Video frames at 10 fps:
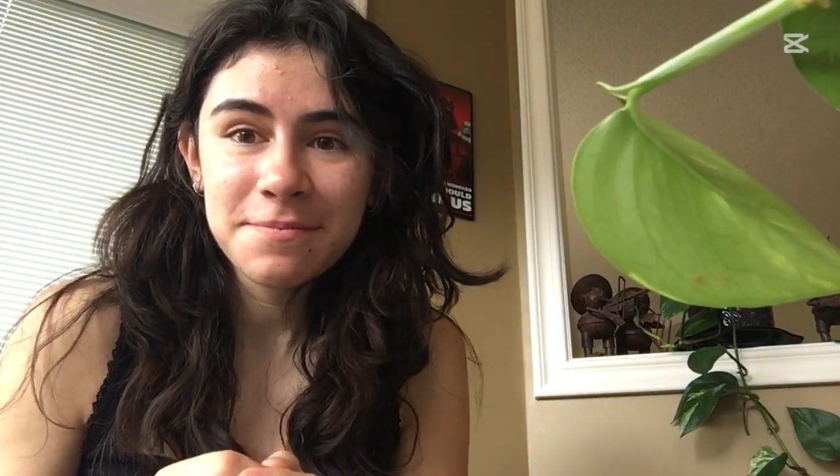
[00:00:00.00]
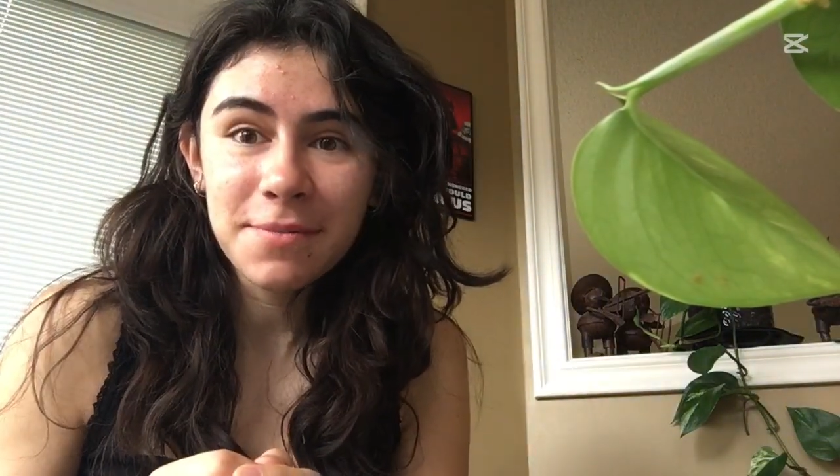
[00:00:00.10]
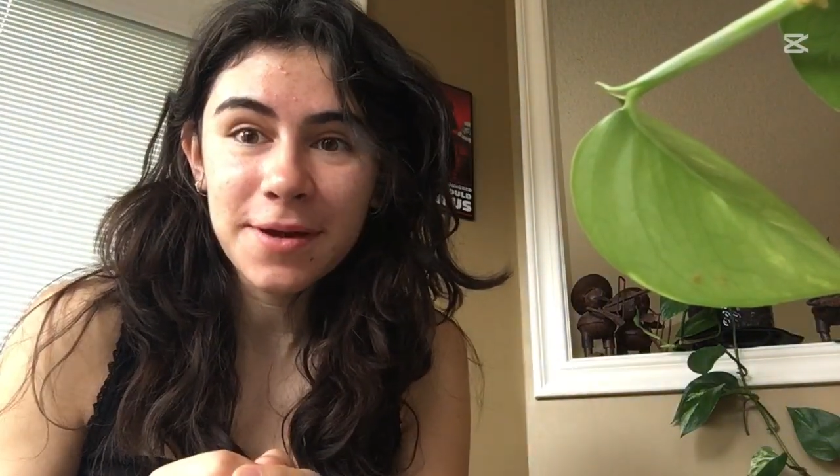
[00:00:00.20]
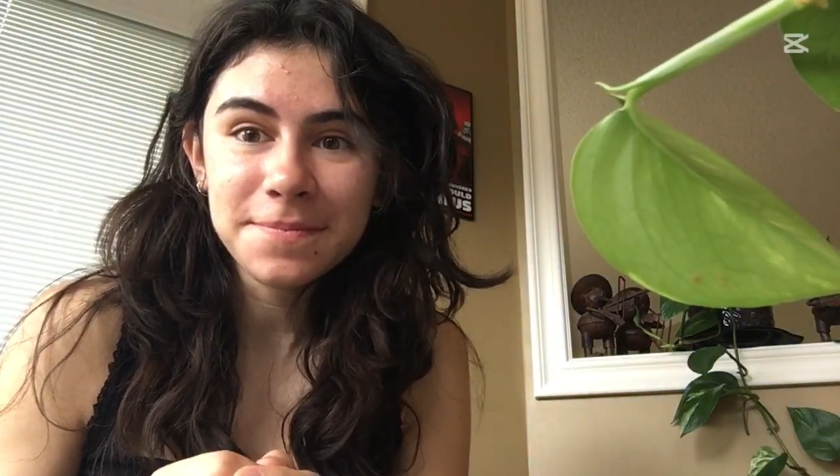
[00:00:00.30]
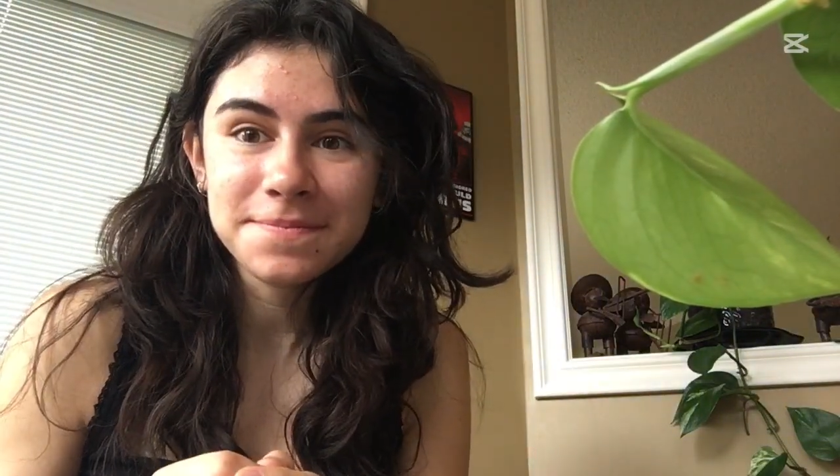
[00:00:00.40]

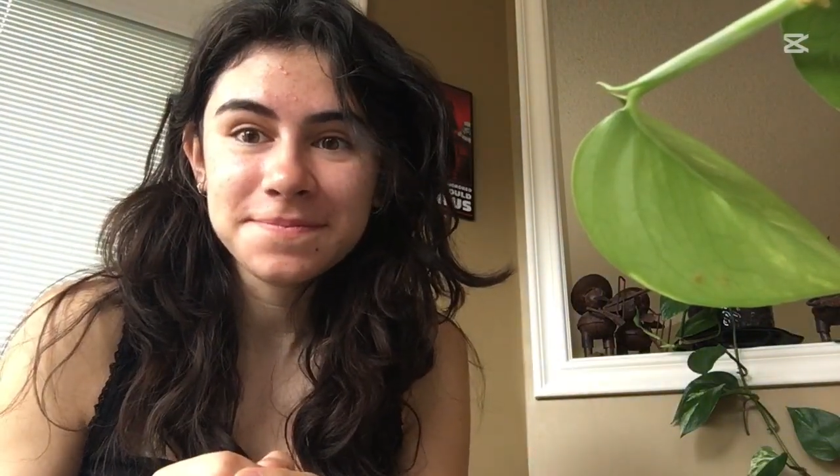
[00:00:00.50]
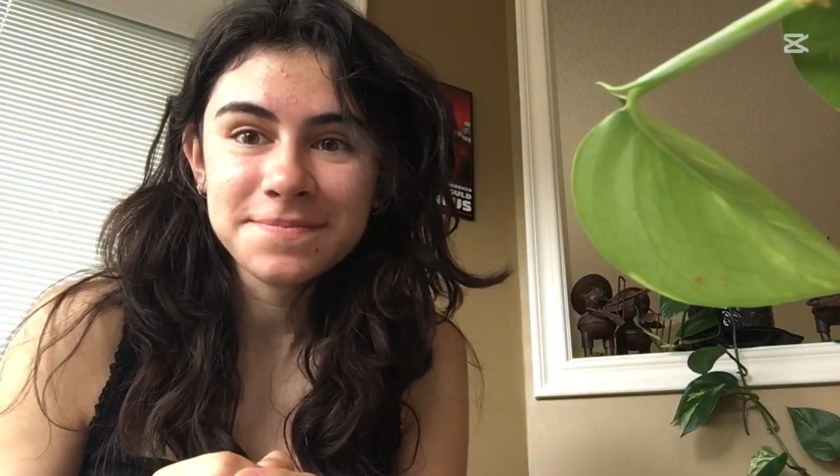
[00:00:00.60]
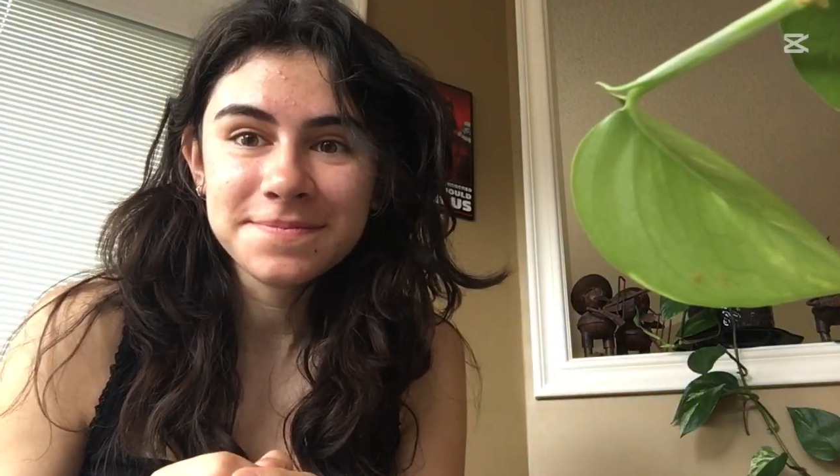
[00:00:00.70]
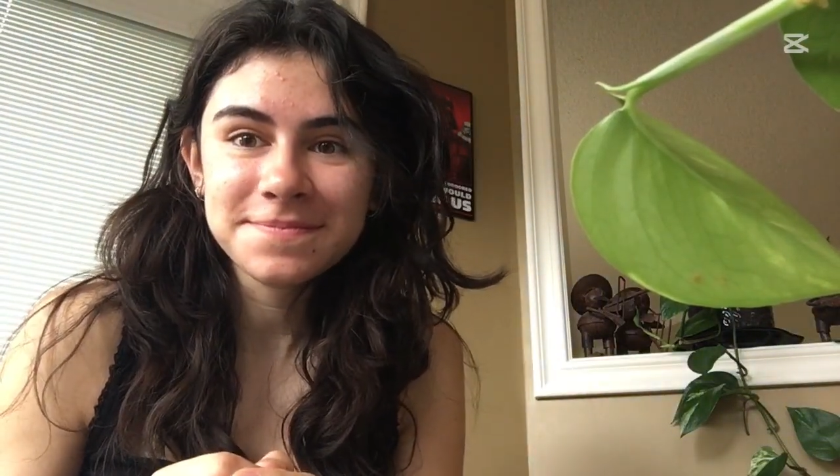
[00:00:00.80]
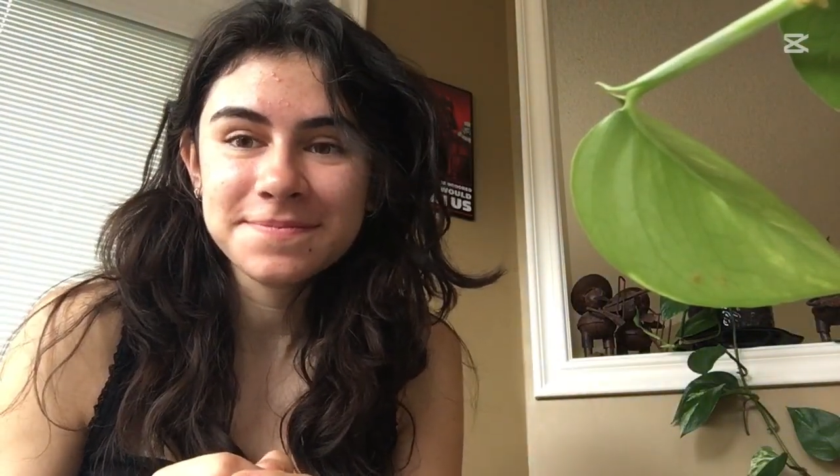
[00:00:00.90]
but
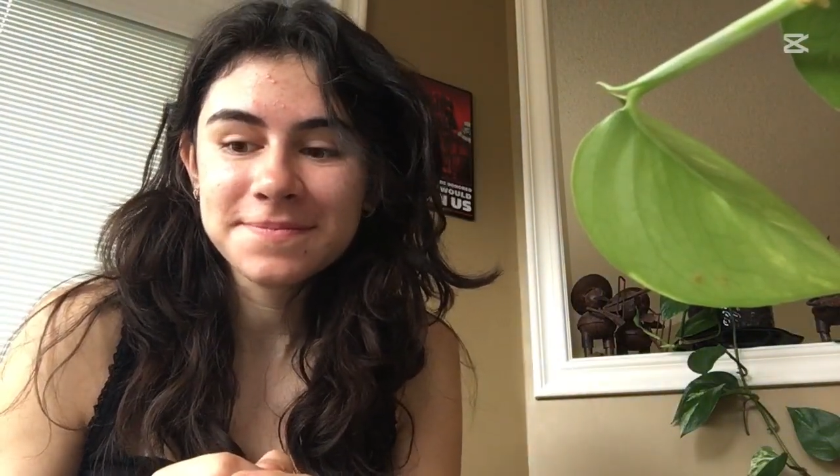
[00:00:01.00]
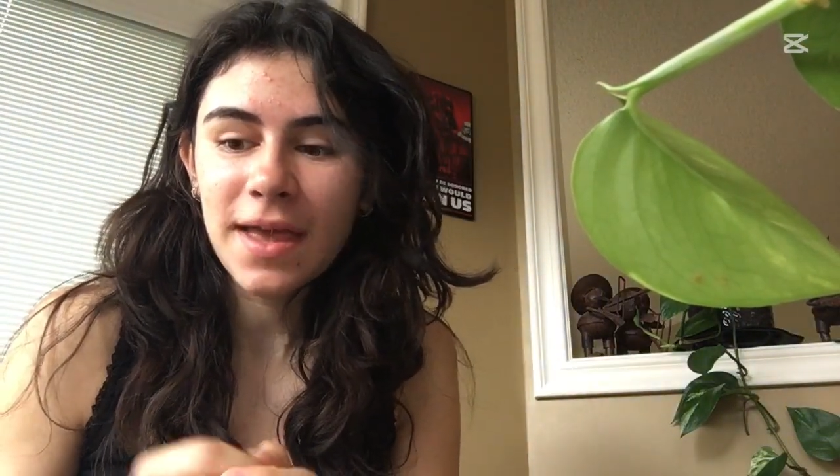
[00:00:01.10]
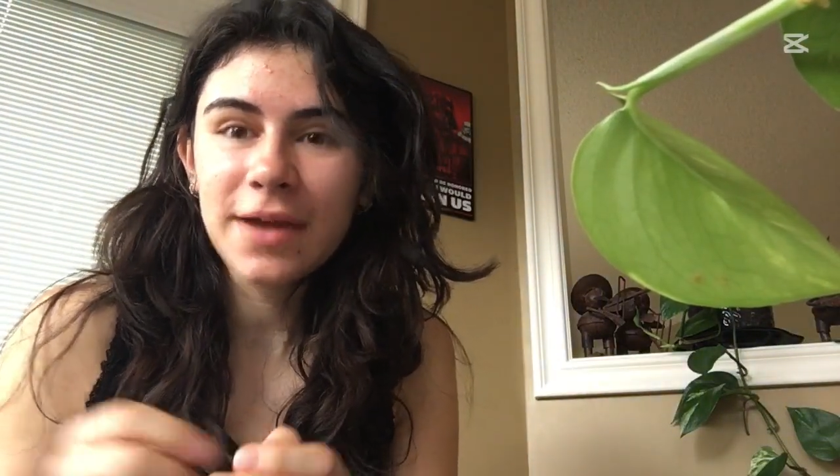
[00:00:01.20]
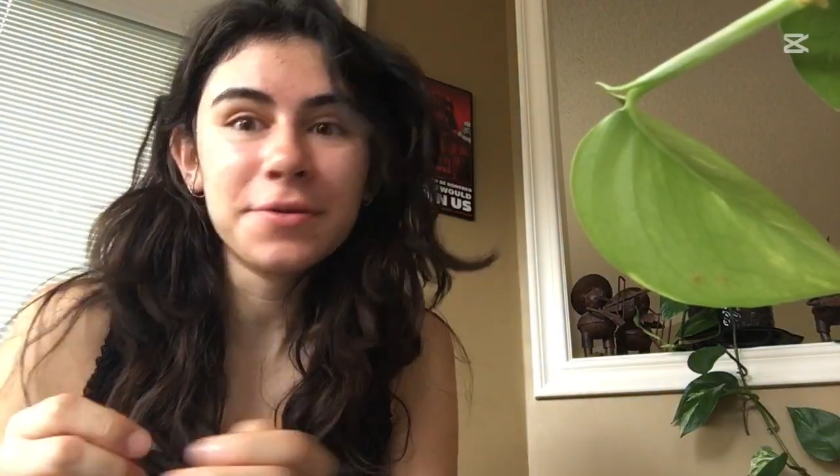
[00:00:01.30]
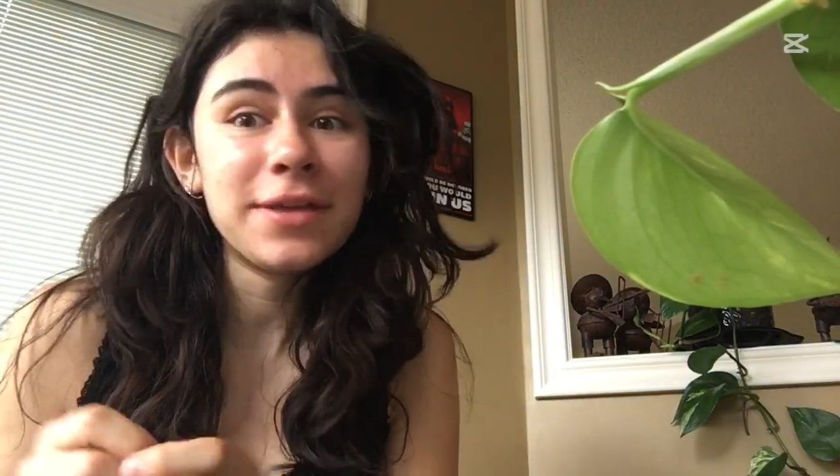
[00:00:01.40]

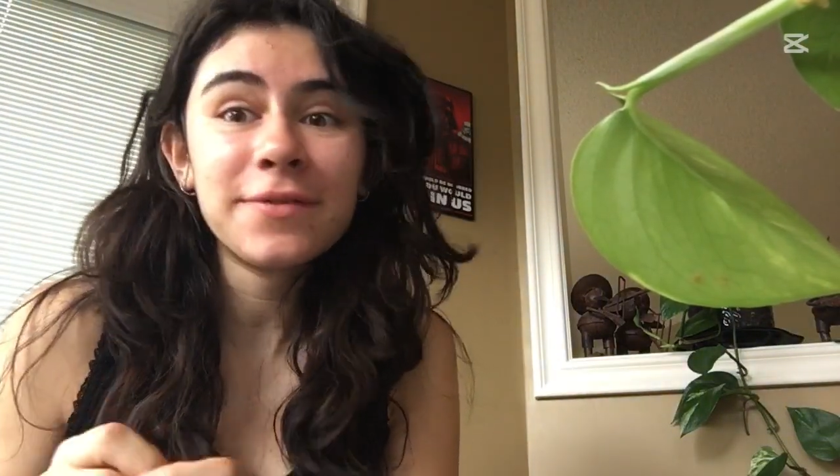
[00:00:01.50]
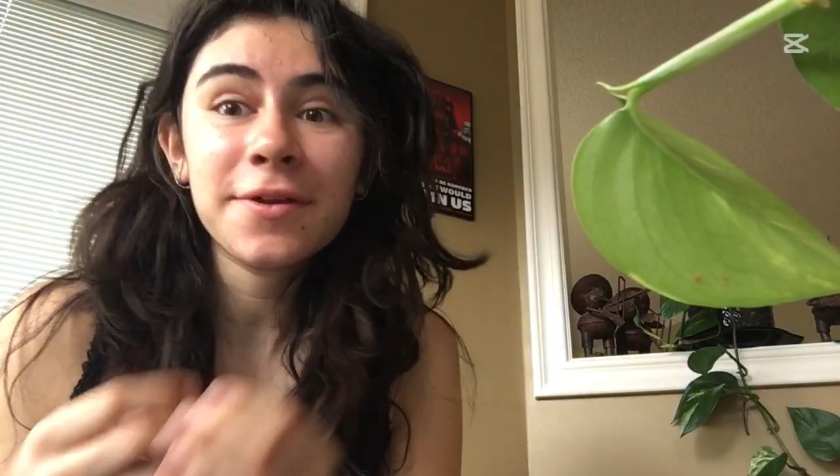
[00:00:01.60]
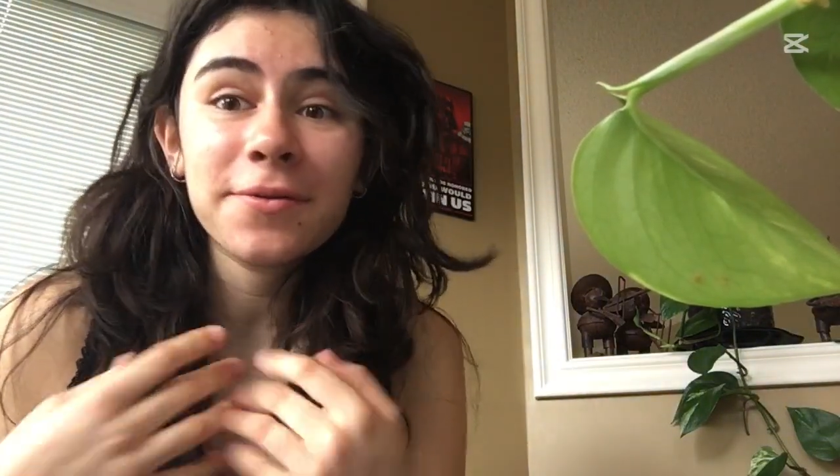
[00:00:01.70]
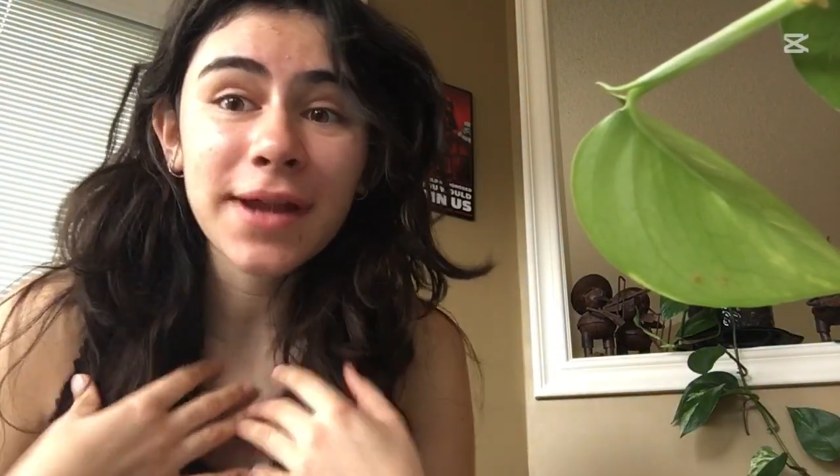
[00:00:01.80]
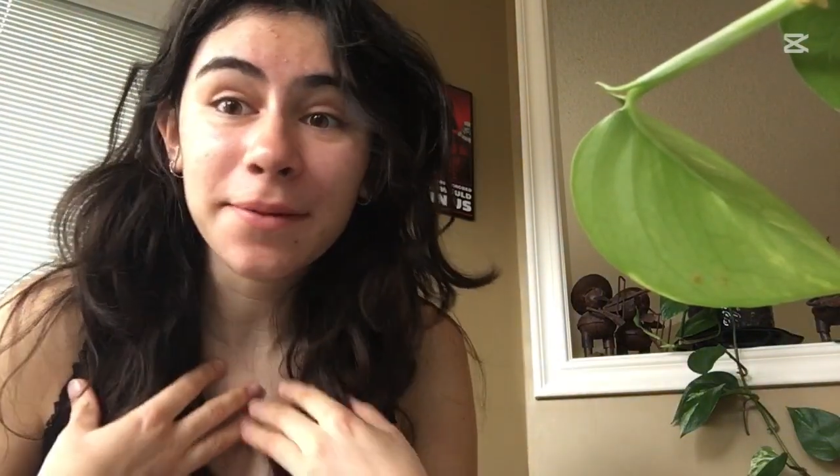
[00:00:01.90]
I don't even
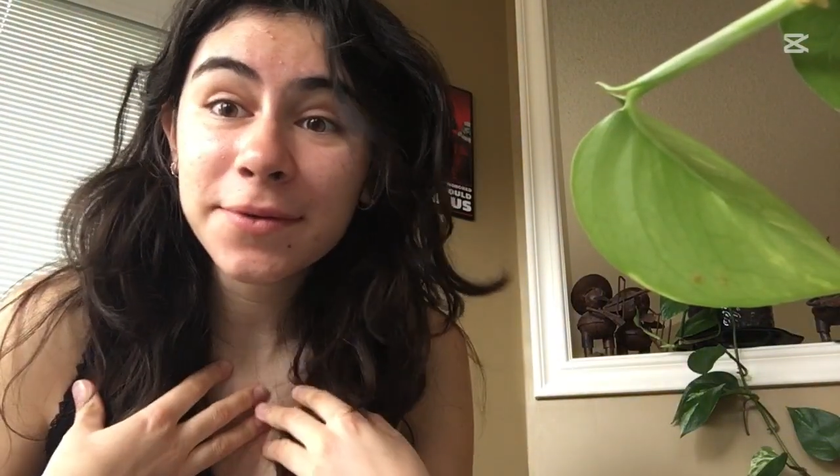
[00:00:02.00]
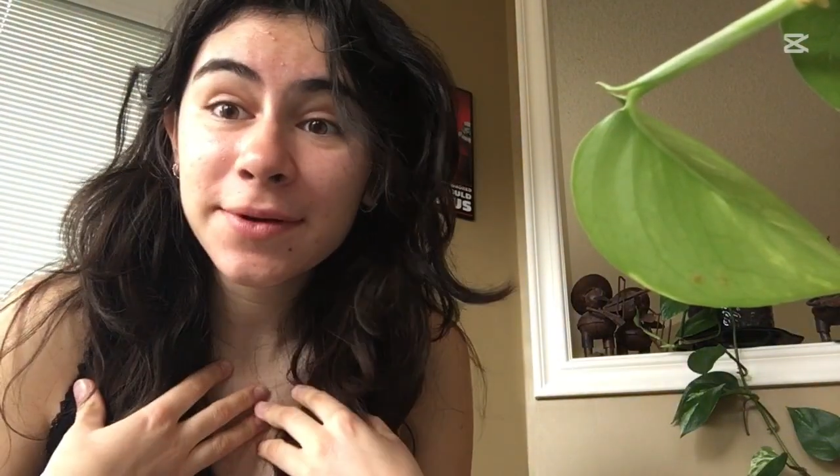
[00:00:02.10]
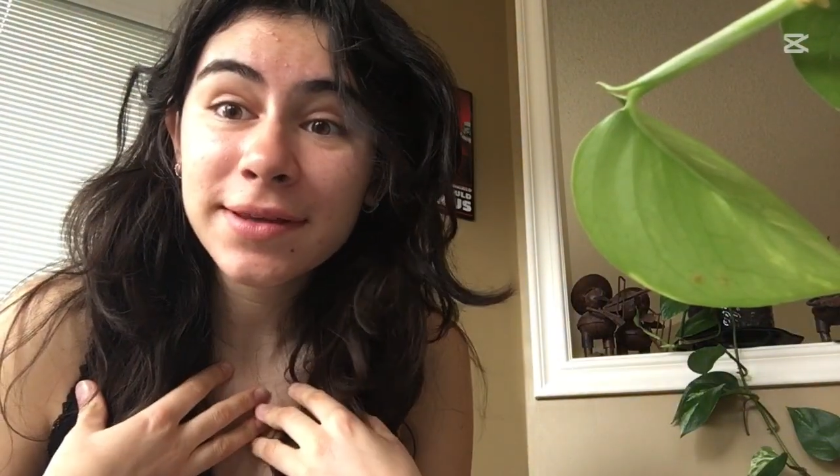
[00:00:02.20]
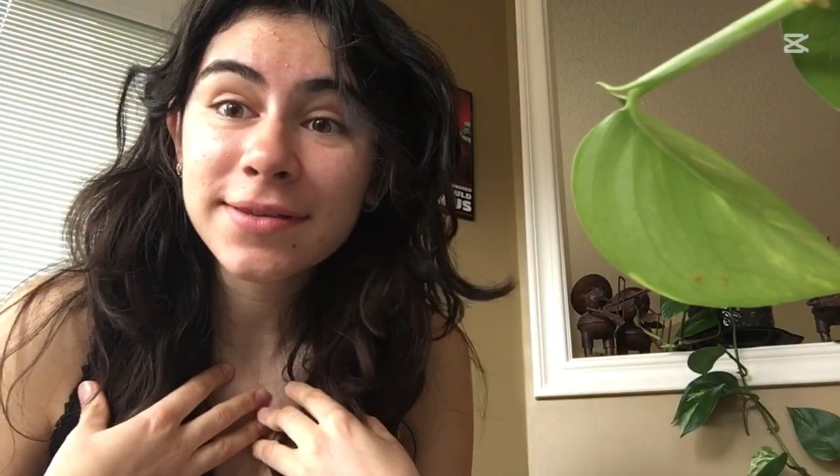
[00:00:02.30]
know what I'm doing,